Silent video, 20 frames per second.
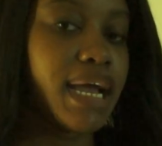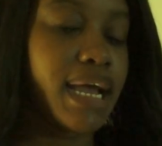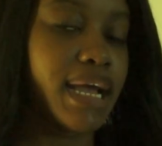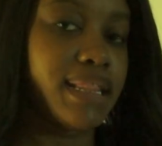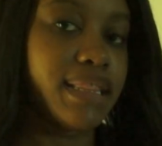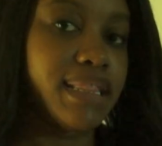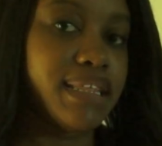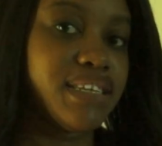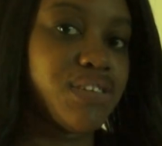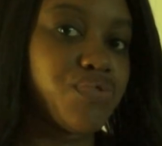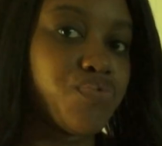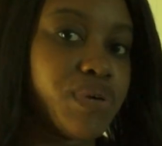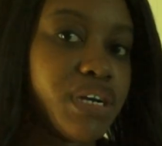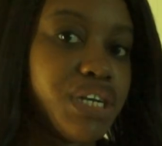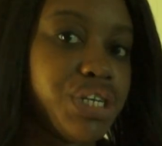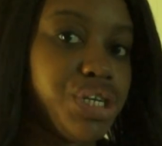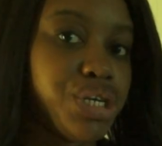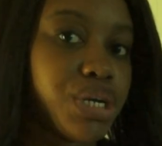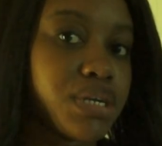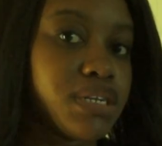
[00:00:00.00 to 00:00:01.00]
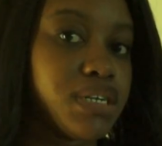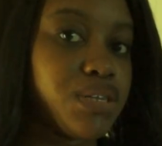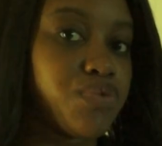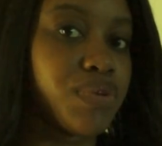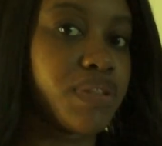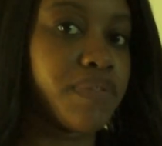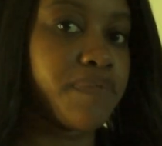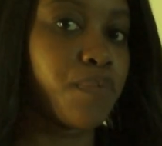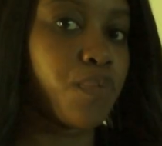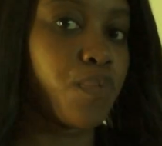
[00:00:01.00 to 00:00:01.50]
and these were injected
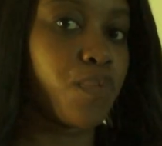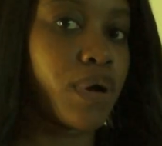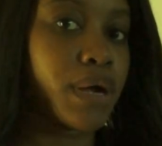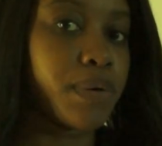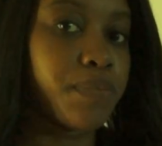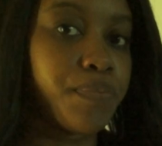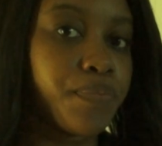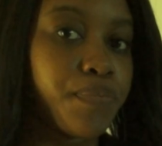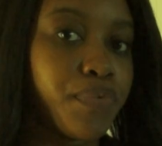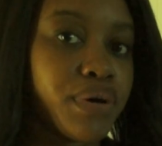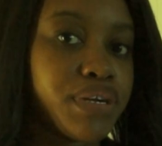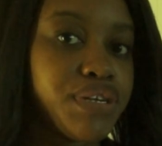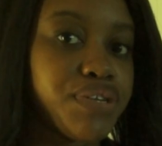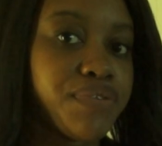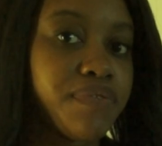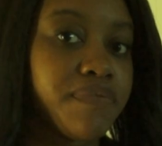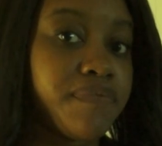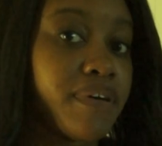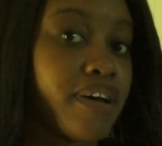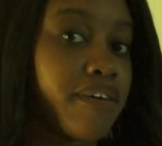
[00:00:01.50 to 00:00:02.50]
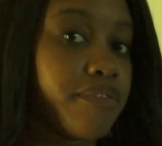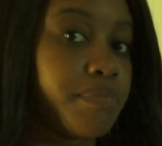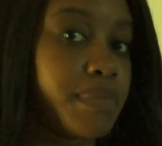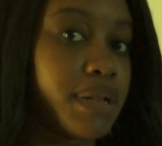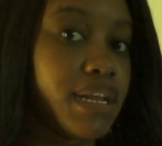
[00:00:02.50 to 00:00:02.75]
with 1.25